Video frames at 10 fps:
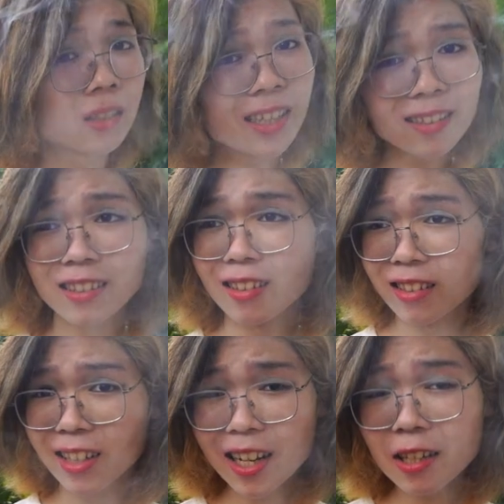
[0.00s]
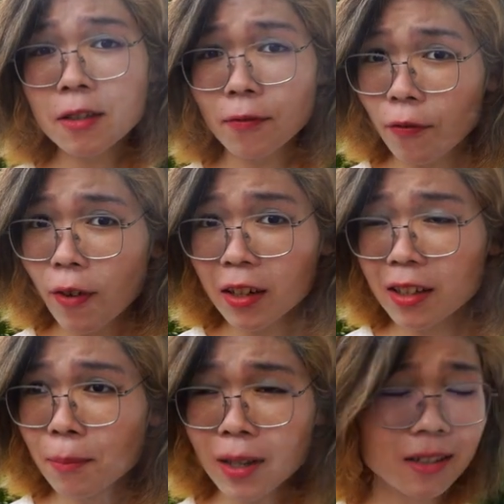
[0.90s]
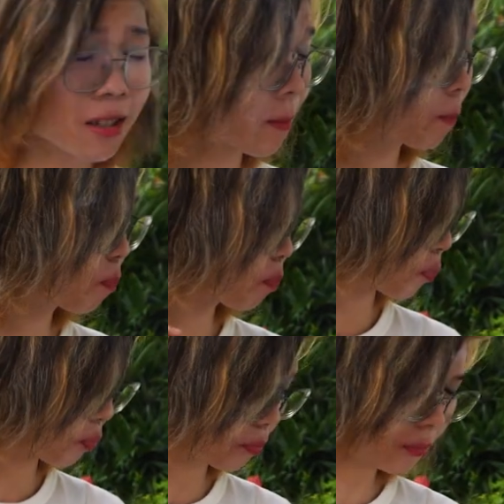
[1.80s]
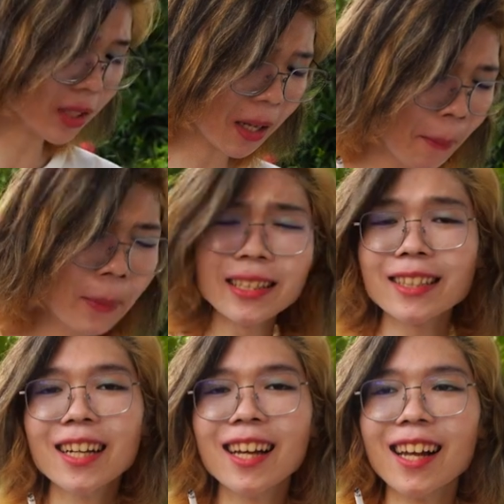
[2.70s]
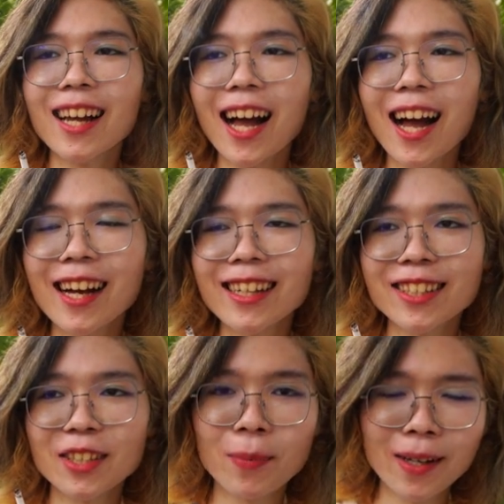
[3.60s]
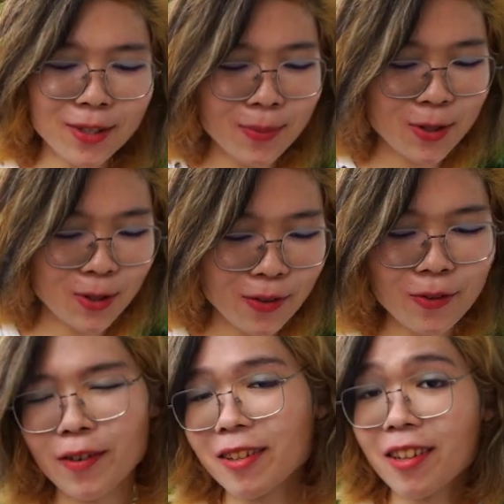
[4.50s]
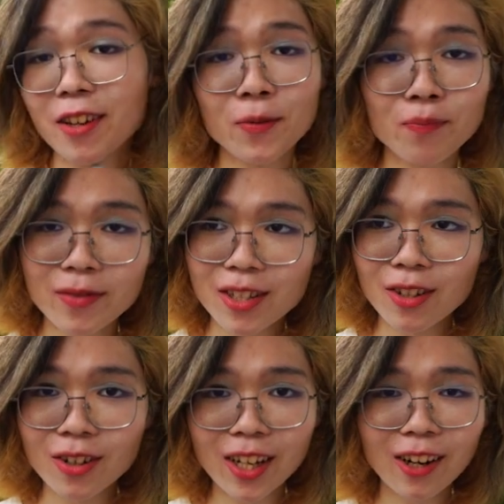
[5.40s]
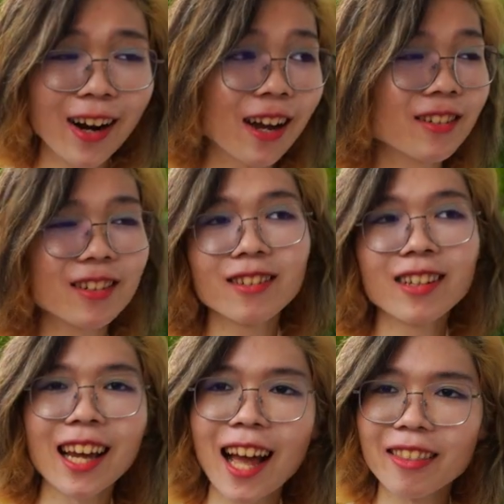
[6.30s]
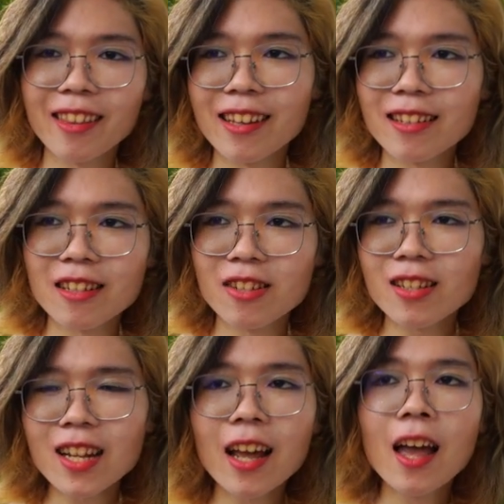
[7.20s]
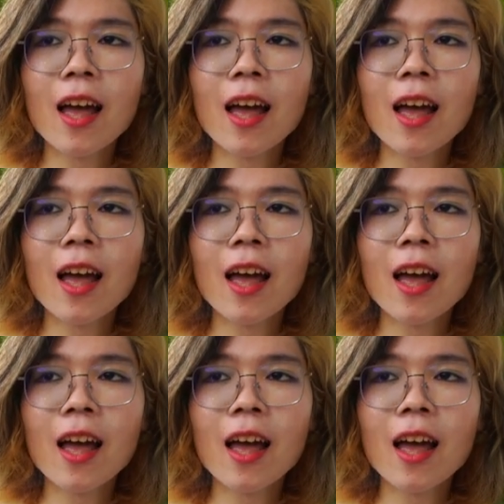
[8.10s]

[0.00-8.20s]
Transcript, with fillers: That's a nice fucking buzz. But I spent the majority of the first day just looking around, just looking at things, and just like,